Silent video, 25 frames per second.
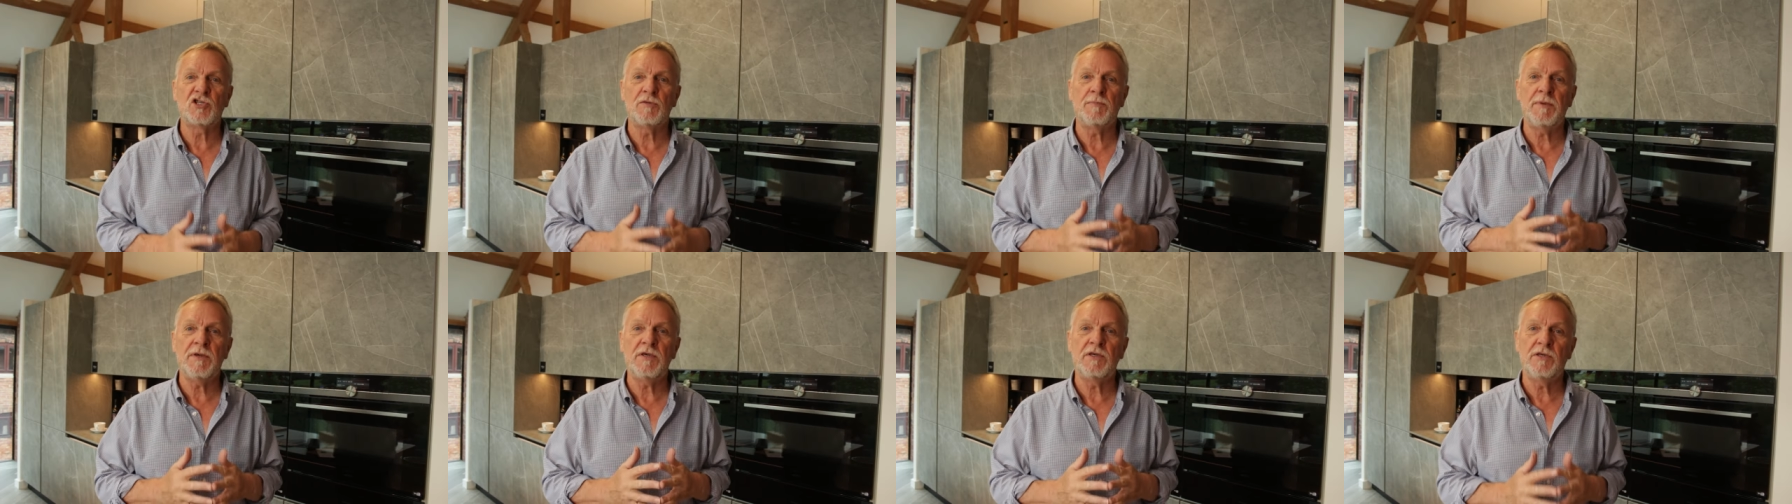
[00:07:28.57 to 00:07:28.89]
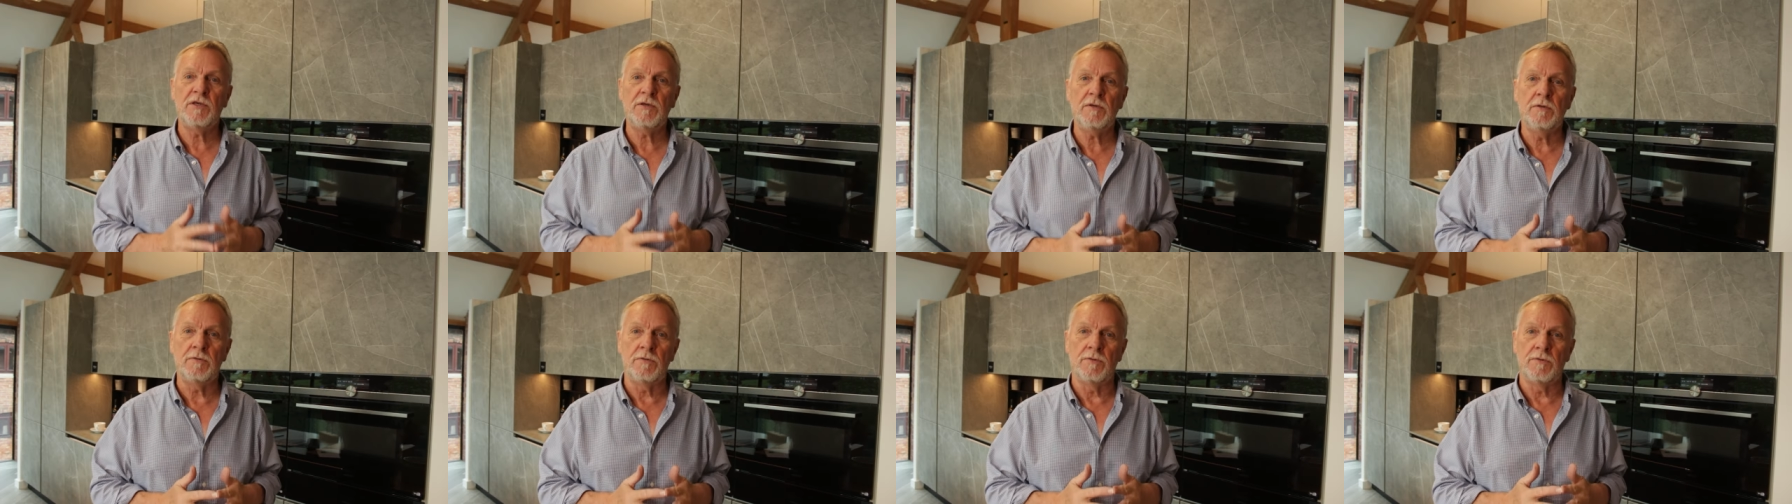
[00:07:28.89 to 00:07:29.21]
to be
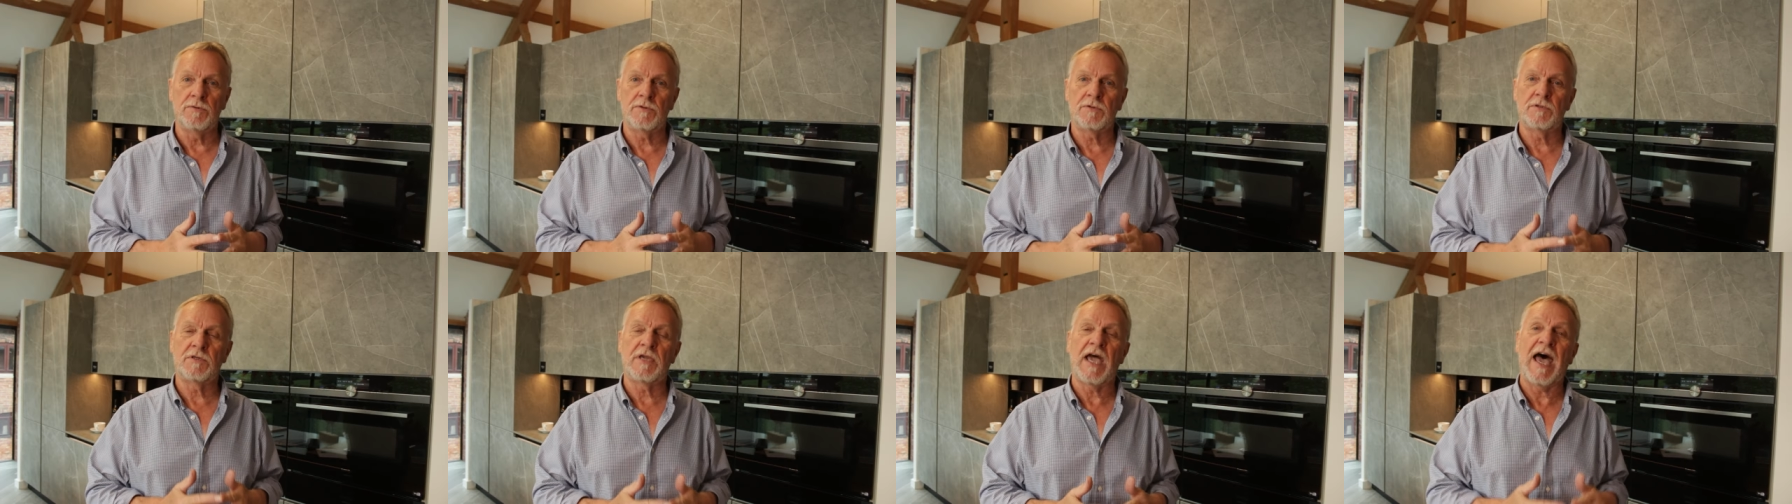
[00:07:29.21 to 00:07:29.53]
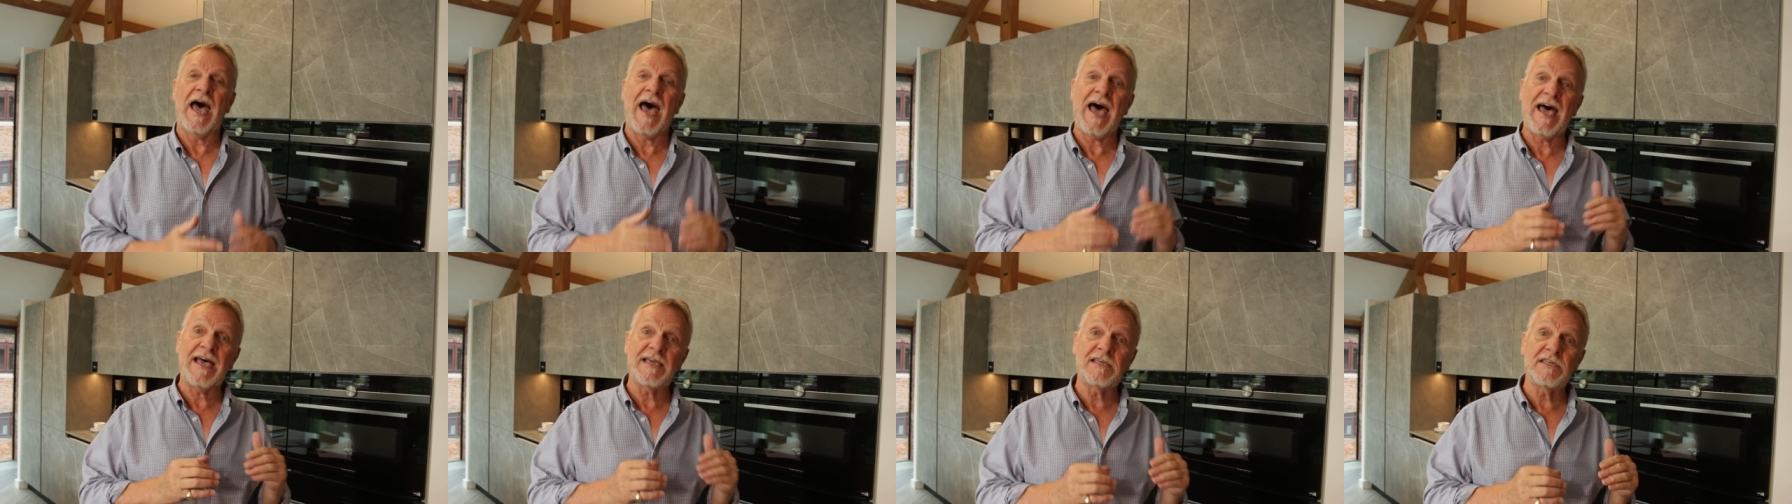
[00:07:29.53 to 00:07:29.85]
used
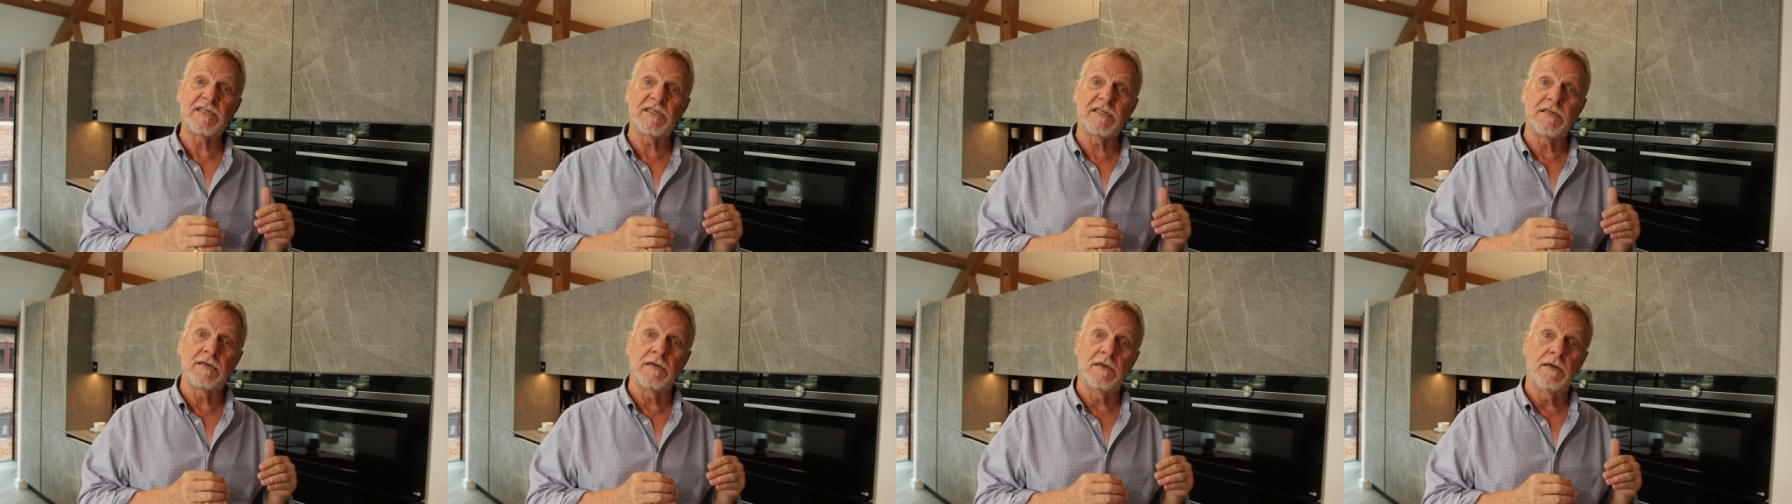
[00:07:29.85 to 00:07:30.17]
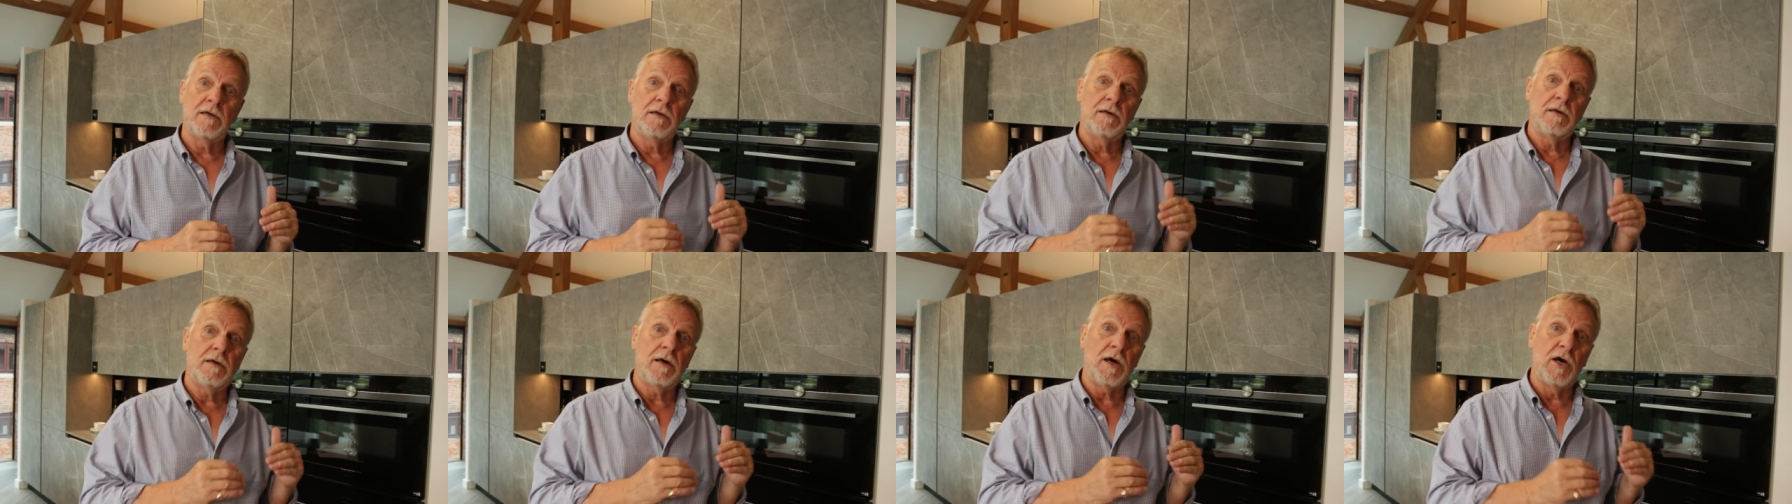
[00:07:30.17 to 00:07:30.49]
as
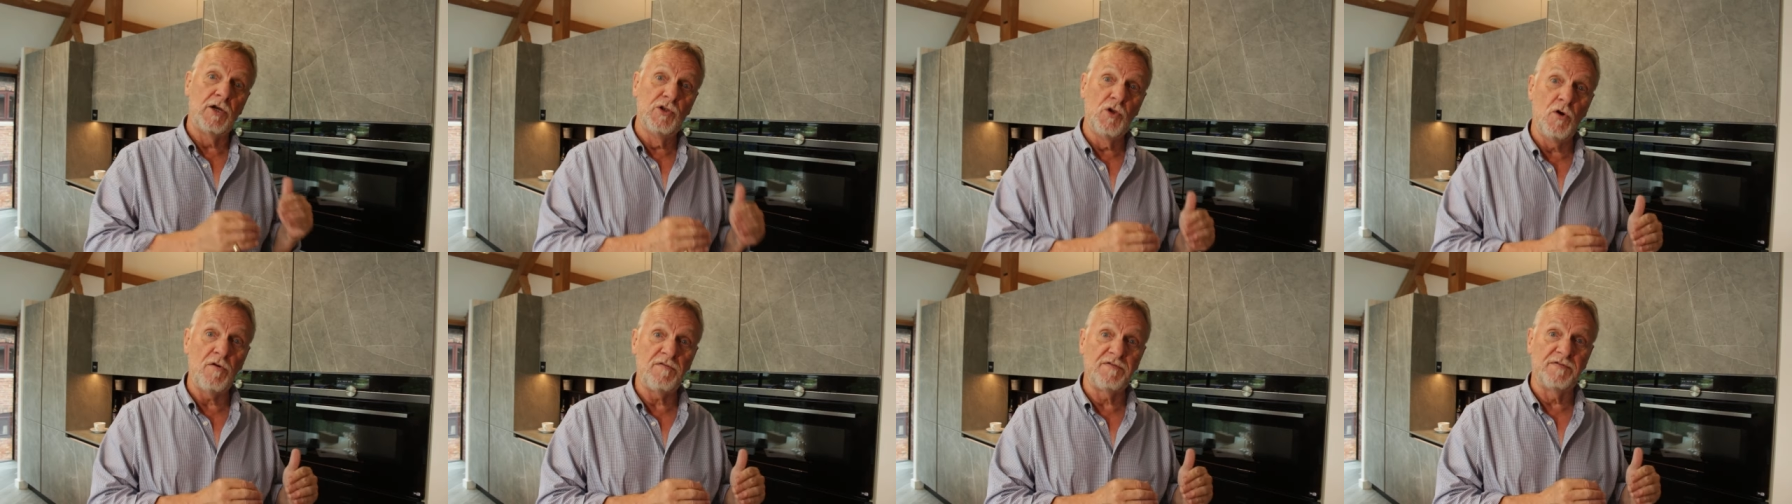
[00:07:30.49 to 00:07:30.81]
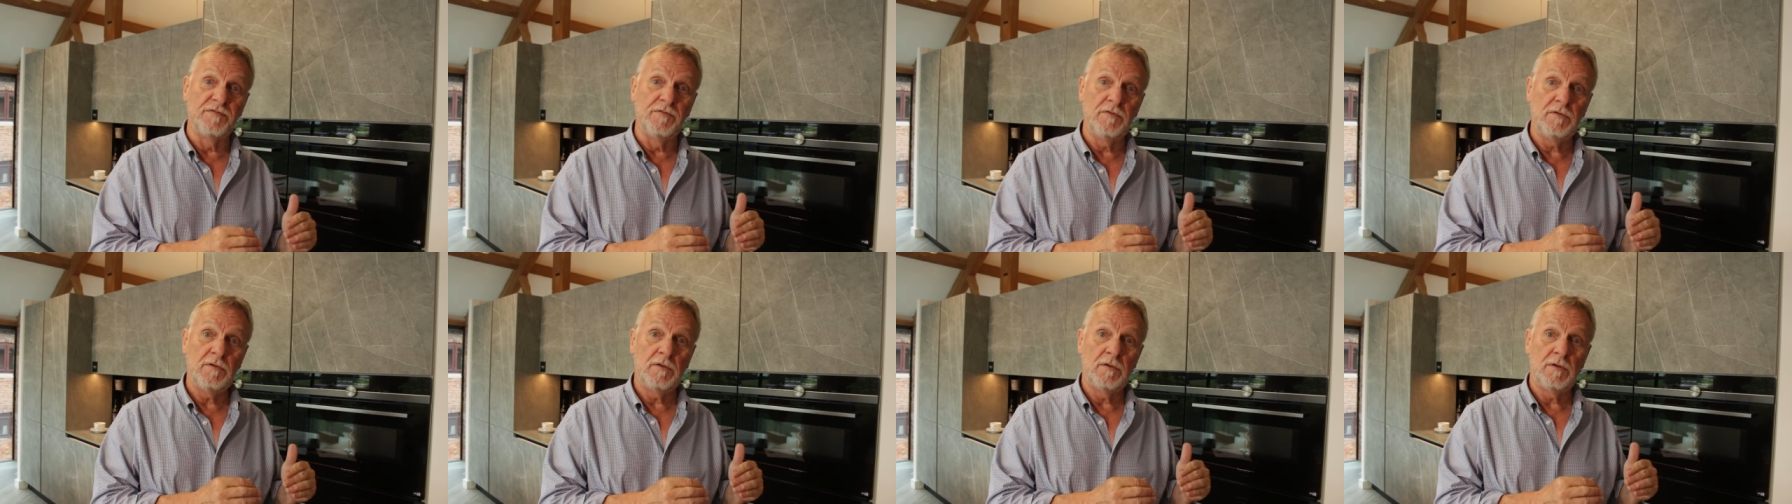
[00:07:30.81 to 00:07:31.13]
an
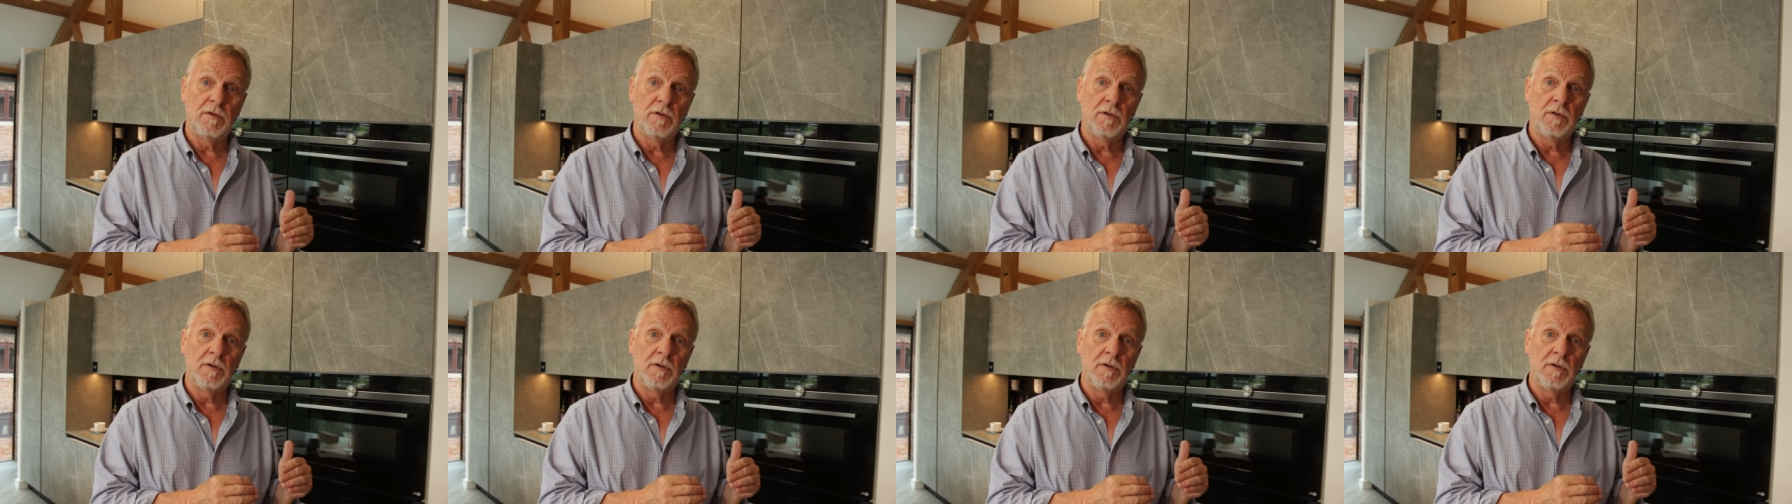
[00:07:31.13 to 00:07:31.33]
oven